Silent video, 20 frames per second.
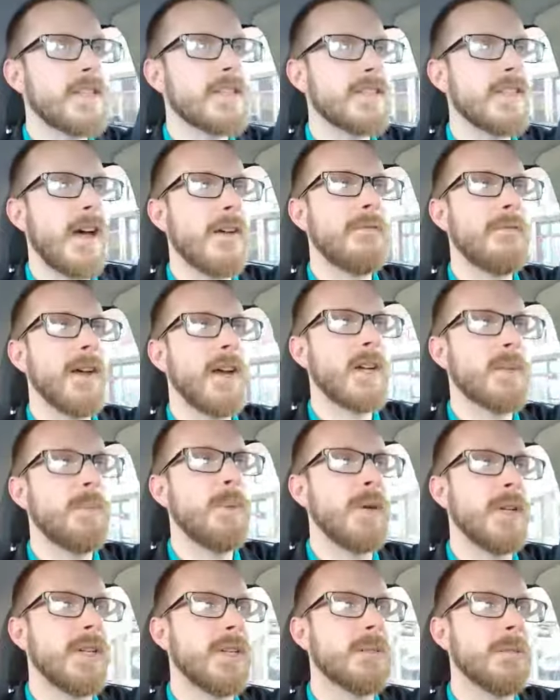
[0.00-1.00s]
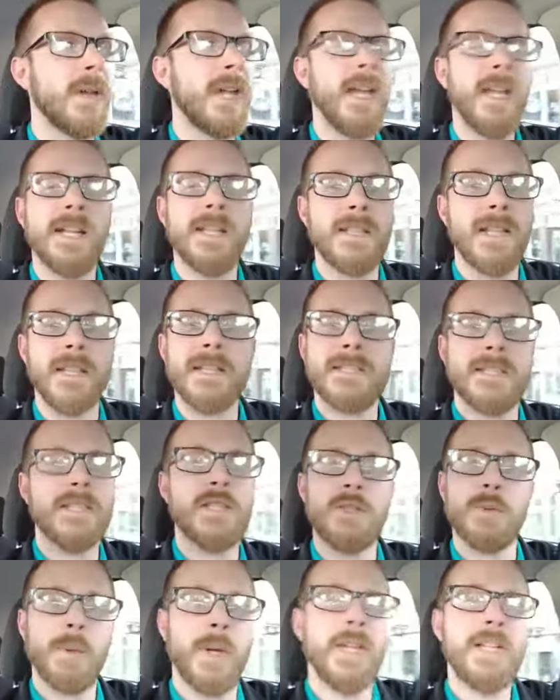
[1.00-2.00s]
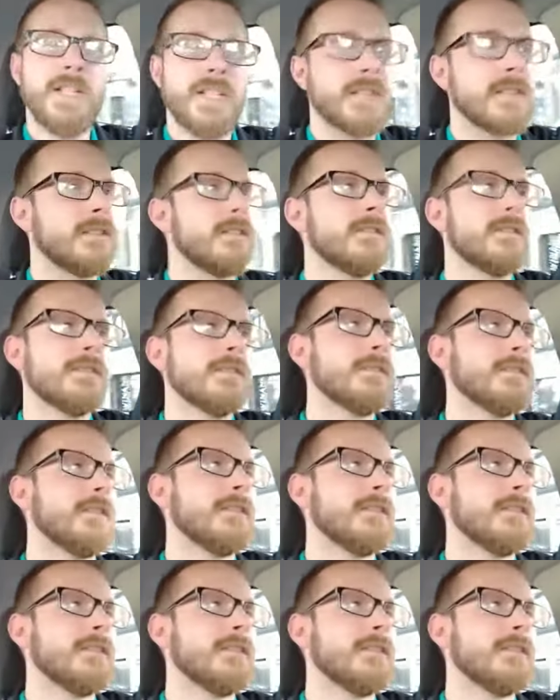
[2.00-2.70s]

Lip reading: It's just not fair to put your man in that situation.